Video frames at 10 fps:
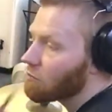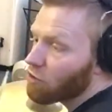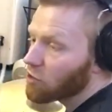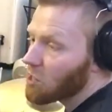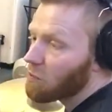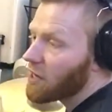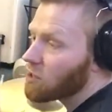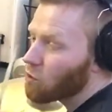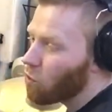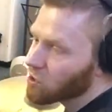crotchet
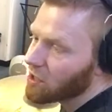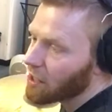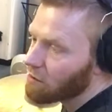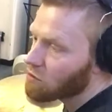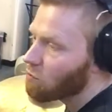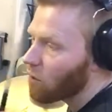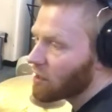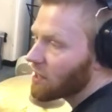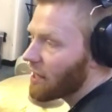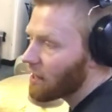beats, quarter notes, 1
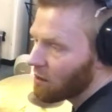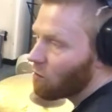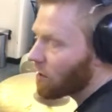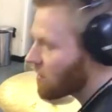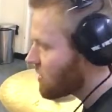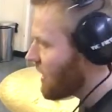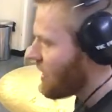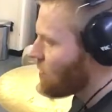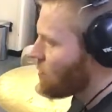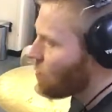on the kick, 1 on the
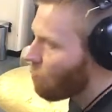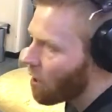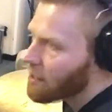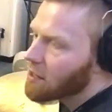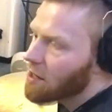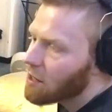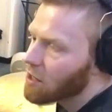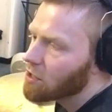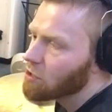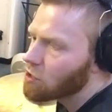snare, 1,
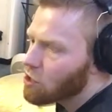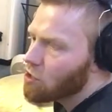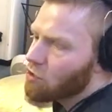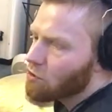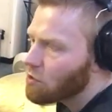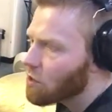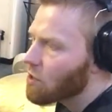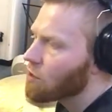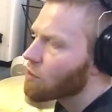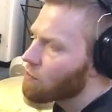2,
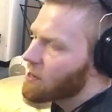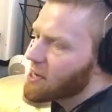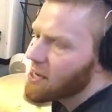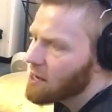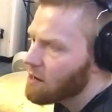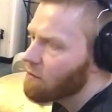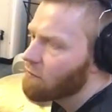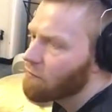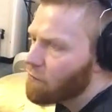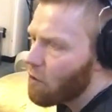3,
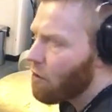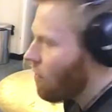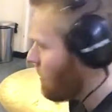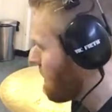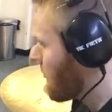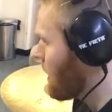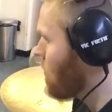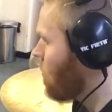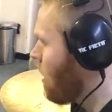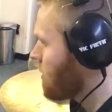4,
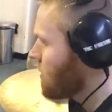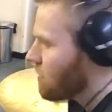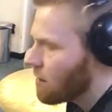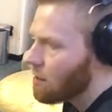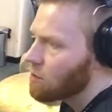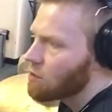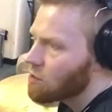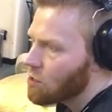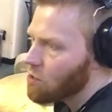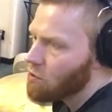1,
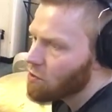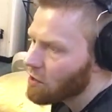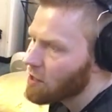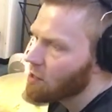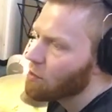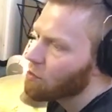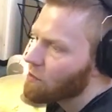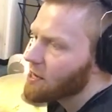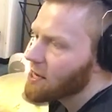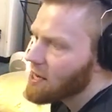2,
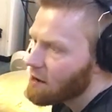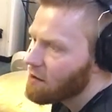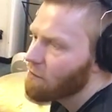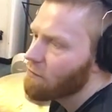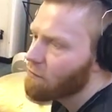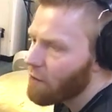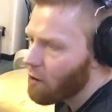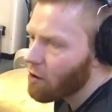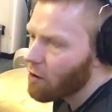3, 4.